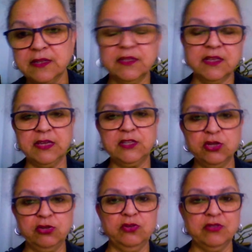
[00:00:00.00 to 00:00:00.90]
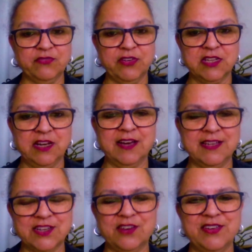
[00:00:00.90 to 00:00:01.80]
that they don't use
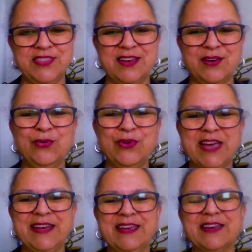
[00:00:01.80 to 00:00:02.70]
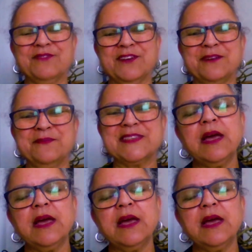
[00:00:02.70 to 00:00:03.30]
fertilizer and they're organic farms.